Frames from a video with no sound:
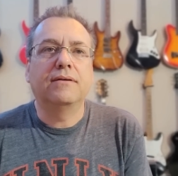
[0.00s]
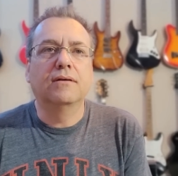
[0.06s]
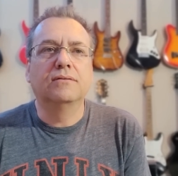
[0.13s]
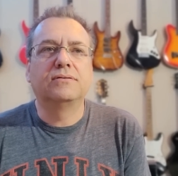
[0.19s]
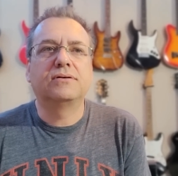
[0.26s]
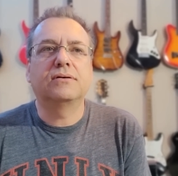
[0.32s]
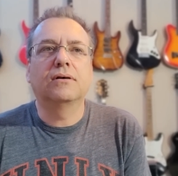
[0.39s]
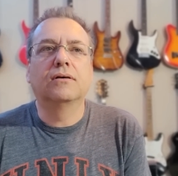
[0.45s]

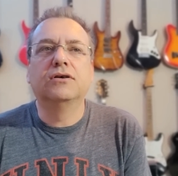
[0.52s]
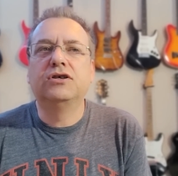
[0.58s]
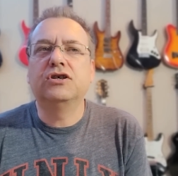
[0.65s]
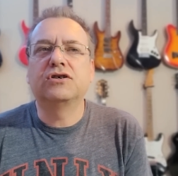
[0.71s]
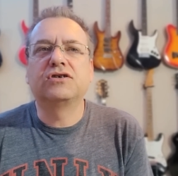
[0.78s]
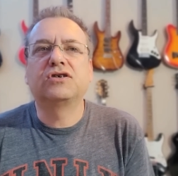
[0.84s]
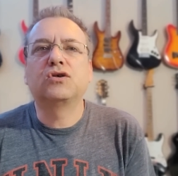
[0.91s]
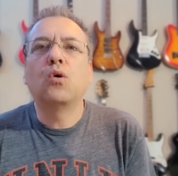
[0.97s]
Those are
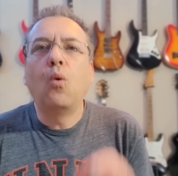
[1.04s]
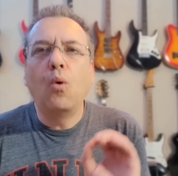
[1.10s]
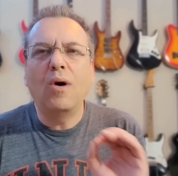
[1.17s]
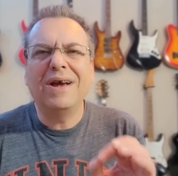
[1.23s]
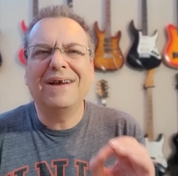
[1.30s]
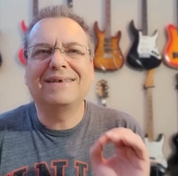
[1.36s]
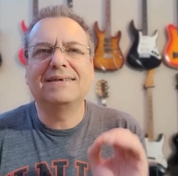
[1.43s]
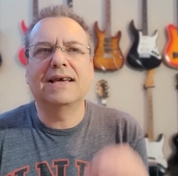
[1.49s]
just
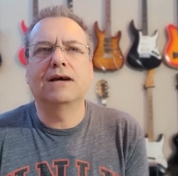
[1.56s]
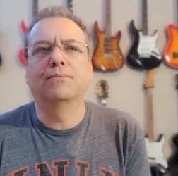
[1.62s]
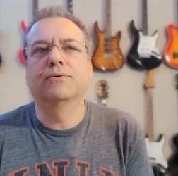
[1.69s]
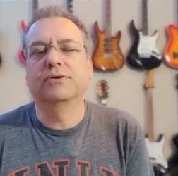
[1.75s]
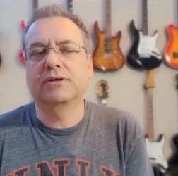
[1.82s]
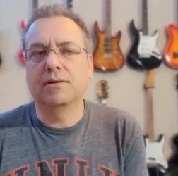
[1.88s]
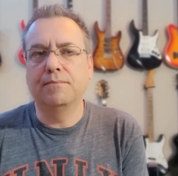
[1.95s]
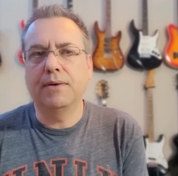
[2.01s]
toy
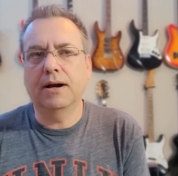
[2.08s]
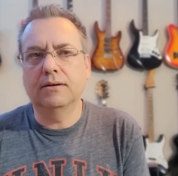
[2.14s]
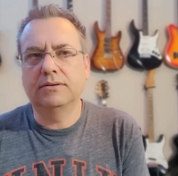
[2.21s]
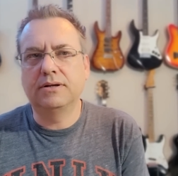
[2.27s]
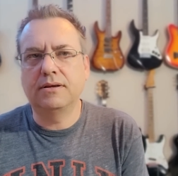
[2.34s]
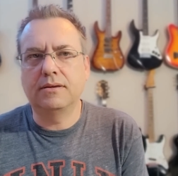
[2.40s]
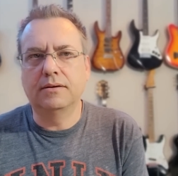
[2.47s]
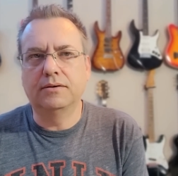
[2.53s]
examples
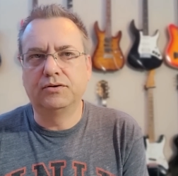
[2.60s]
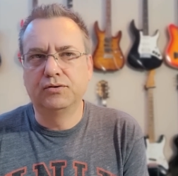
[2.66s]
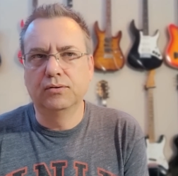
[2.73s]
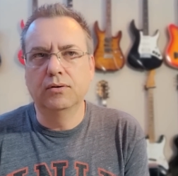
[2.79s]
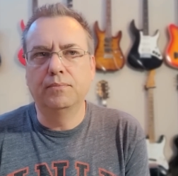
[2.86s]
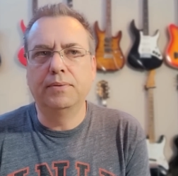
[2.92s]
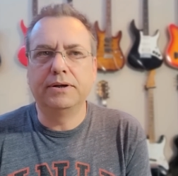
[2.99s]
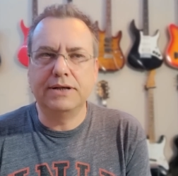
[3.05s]
compared to the
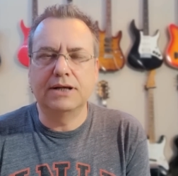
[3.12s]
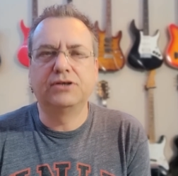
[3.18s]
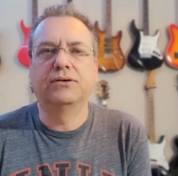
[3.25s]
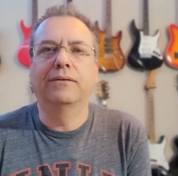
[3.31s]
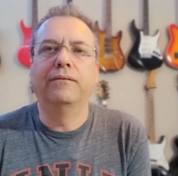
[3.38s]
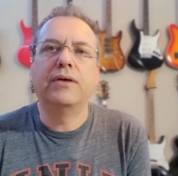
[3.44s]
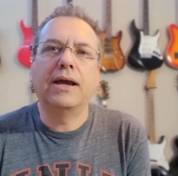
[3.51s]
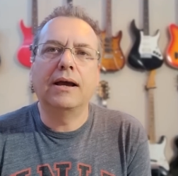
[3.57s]
true
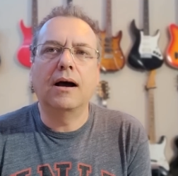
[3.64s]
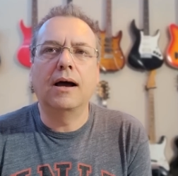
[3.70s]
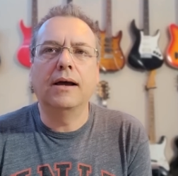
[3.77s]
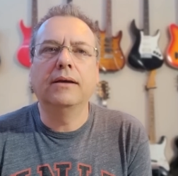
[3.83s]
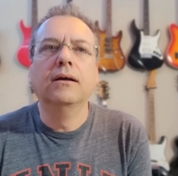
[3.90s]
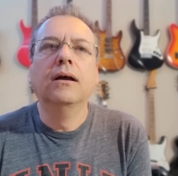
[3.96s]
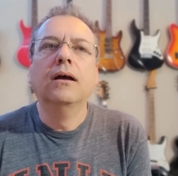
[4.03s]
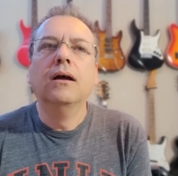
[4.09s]
potential of A
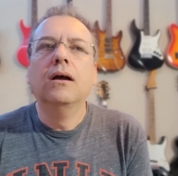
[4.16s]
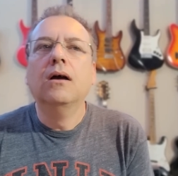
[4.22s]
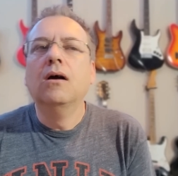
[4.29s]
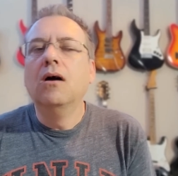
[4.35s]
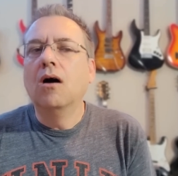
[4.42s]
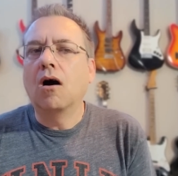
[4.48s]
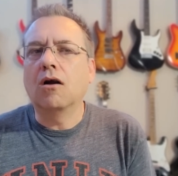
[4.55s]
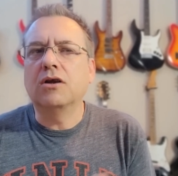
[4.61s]
I.
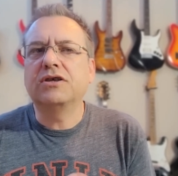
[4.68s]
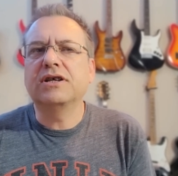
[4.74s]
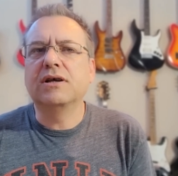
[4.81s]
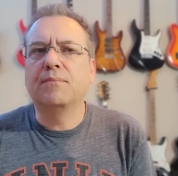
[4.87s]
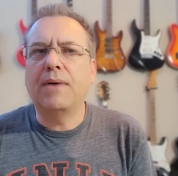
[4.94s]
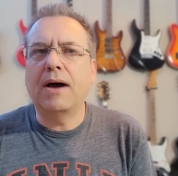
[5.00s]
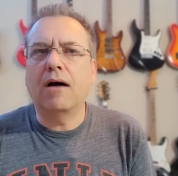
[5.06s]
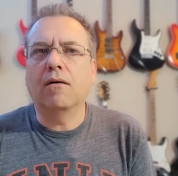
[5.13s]
Harnessing
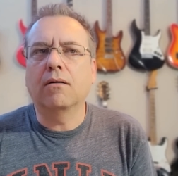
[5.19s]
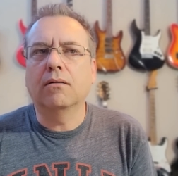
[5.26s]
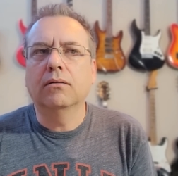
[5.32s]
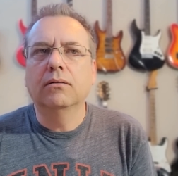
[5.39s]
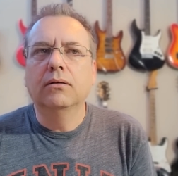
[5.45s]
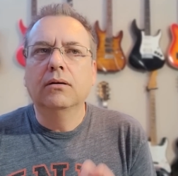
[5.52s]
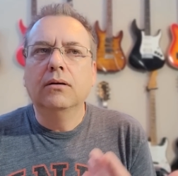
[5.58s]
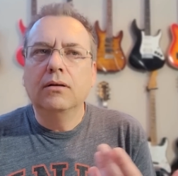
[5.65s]
the
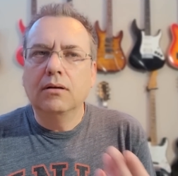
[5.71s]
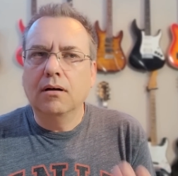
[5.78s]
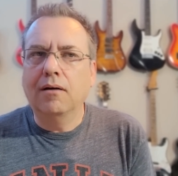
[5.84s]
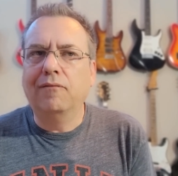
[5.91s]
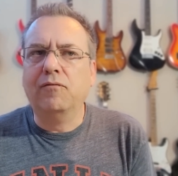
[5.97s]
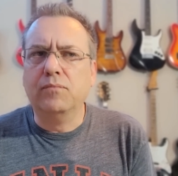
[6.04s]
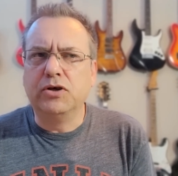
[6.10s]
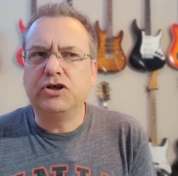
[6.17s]
power
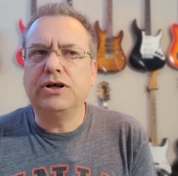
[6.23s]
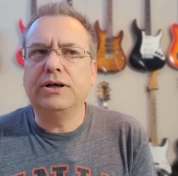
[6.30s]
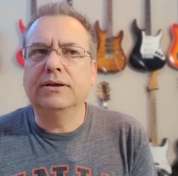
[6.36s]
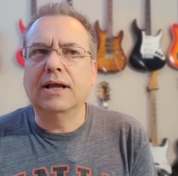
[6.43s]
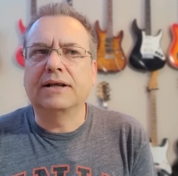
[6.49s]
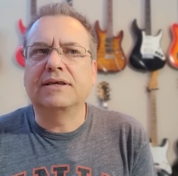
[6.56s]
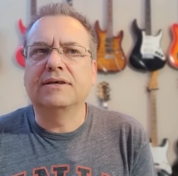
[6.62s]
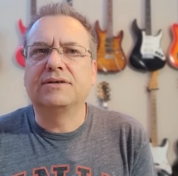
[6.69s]
of a machine
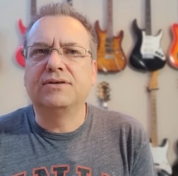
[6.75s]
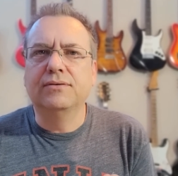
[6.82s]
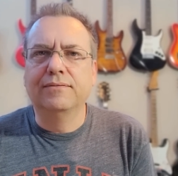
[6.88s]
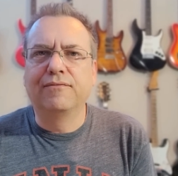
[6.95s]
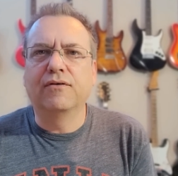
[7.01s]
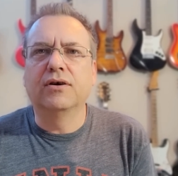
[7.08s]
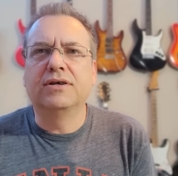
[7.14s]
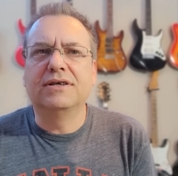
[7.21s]
like this to
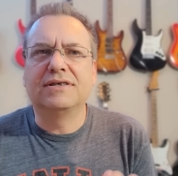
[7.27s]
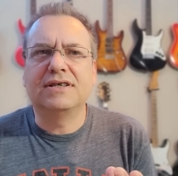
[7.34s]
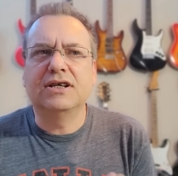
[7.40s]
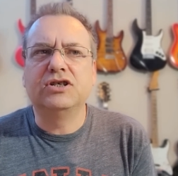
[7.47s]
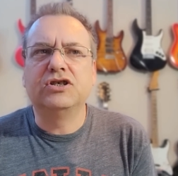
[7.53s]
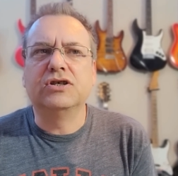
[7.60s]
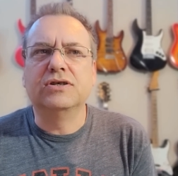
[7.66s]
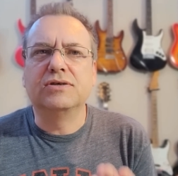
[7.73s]
infer
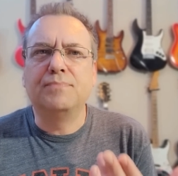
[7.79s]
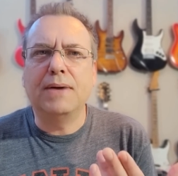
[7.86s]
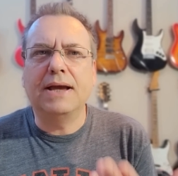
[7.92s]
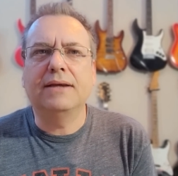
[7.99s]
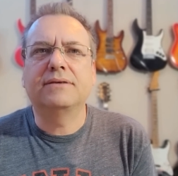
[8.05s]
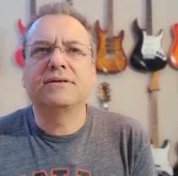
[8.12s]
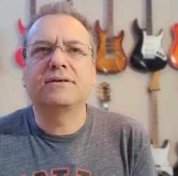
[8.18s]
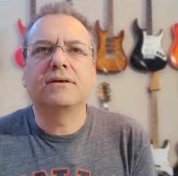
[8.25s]
decisions
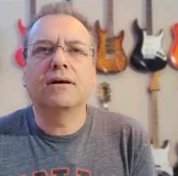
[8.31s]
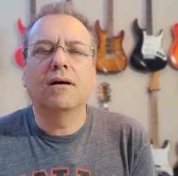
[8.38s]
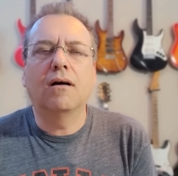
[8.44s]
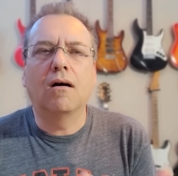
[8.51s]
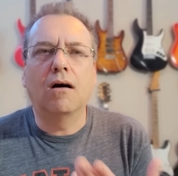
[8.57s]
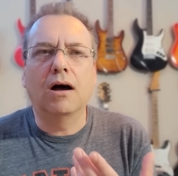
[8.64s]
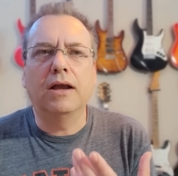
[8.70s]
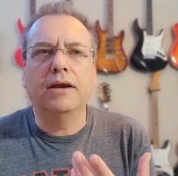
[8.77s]
based
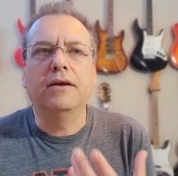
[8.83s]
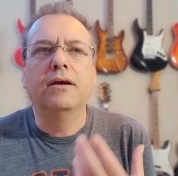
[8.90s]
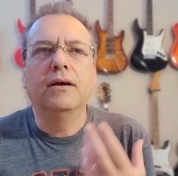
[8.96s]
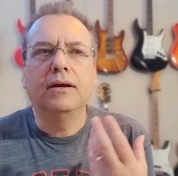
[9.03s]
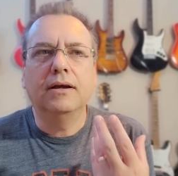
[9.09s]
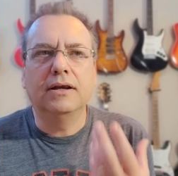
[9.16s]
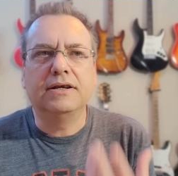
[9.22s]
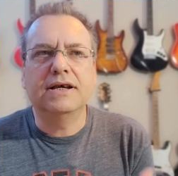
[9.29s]
on
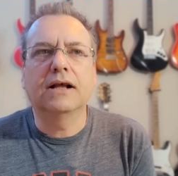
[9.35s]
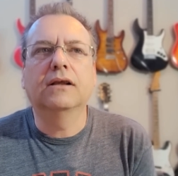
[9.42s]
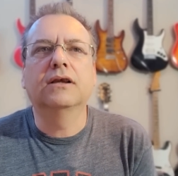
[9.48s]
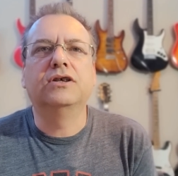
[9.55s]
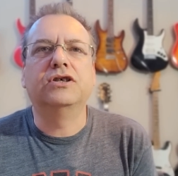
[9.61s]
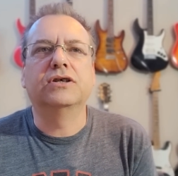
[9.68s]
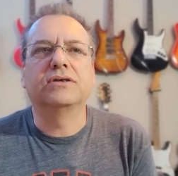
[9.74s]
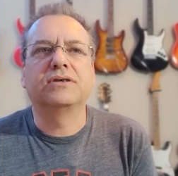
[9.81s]

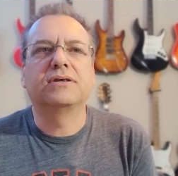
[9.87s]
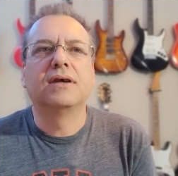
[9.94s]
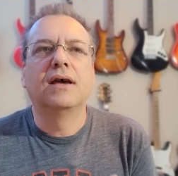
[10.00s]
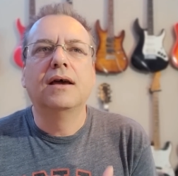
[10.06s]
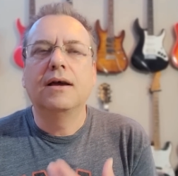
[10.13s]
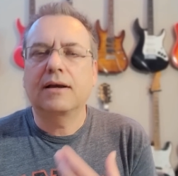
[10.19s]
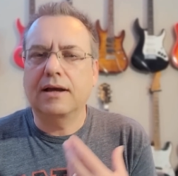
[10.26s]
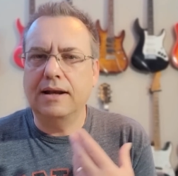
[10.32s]
intelligence
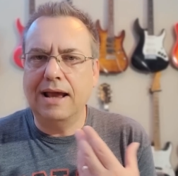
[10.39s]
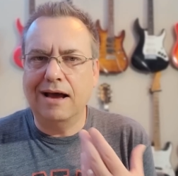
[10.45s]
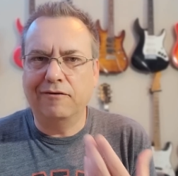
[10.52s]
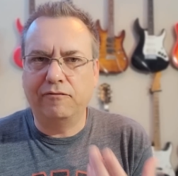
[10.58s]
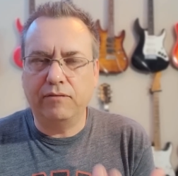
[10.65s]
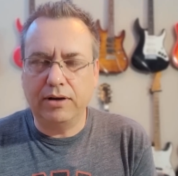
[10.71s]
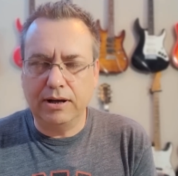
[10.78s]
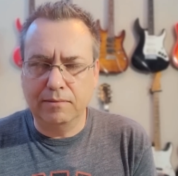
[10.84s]
can
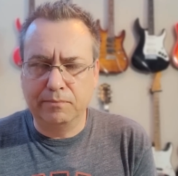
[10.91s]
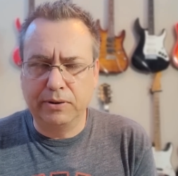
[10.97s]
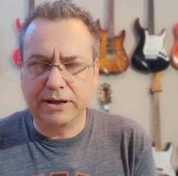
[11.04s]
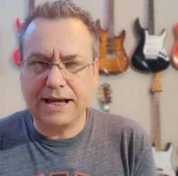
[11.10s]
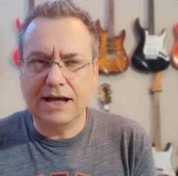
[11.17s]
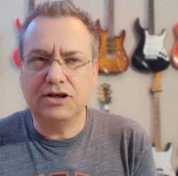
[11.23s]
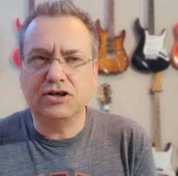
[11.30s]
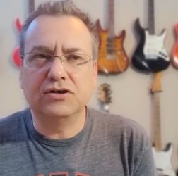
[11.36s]
have
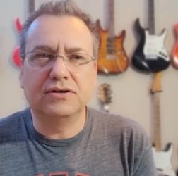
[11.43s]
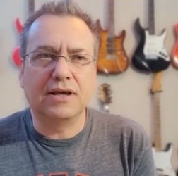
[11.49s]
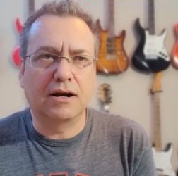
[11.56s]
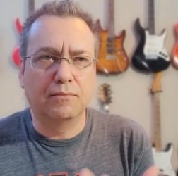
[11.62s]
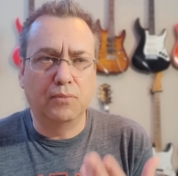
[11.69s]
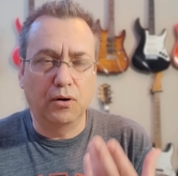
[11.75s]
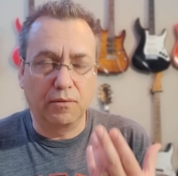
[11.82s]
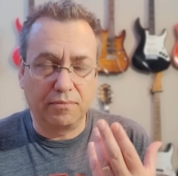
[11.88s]
implications that
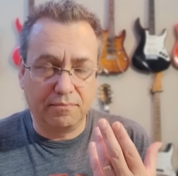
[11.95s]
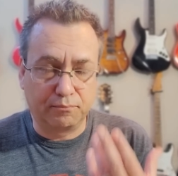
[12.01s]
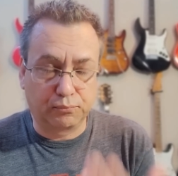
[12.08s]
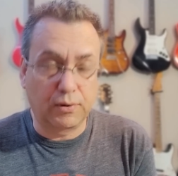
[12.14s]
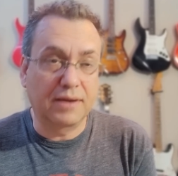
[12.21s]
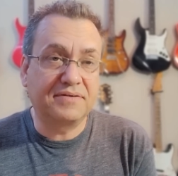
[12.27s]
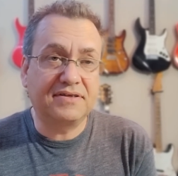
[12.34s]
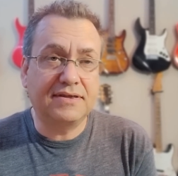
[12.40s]
are both
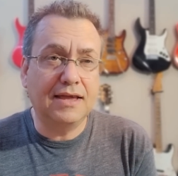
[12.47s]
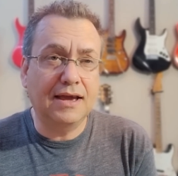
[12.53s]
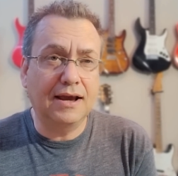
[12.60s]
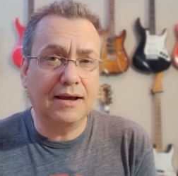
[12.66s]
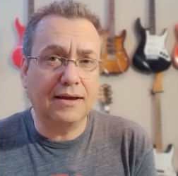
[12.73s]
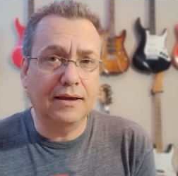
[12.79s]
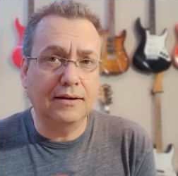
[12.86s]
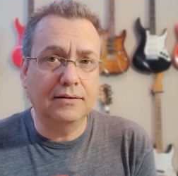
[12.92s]

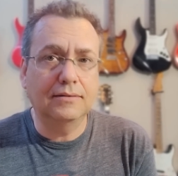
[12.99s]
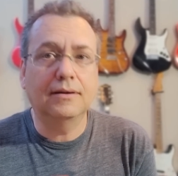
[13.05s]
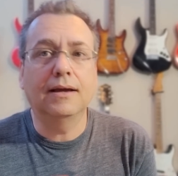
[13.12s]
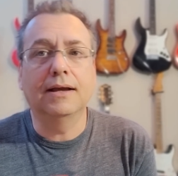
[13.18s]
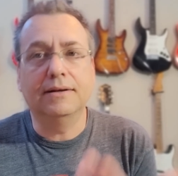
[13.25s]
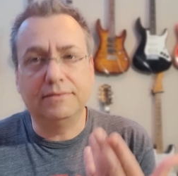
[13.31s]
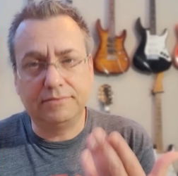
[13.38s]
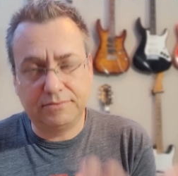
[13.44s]
breathtaking
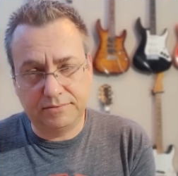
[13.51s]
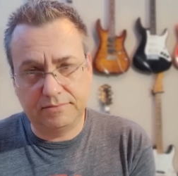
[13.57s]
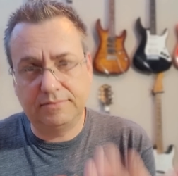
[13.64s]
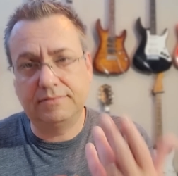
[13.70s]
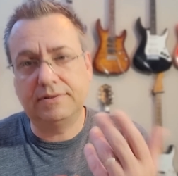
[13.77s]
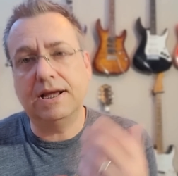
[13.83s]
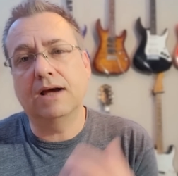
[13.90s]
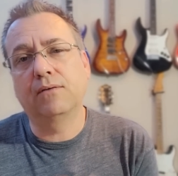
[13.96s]
and
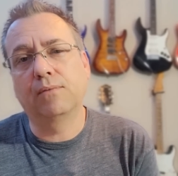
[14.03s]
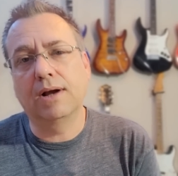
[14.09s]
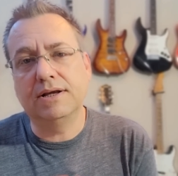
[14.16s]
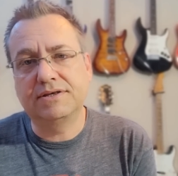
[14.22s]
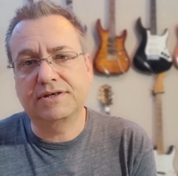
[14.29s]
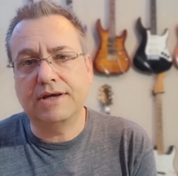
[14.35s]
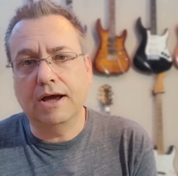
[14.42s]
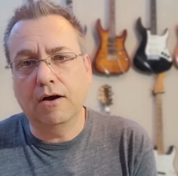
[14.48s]

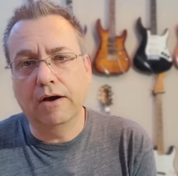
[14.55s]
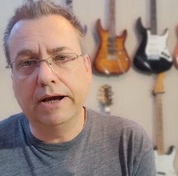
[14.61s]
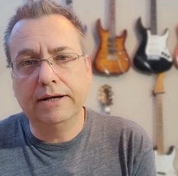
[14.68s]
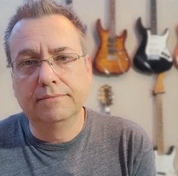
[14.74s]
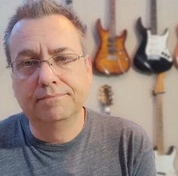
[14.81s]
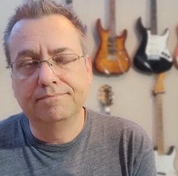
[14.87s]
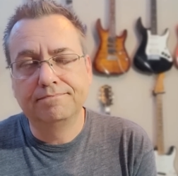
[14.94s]
downright scary.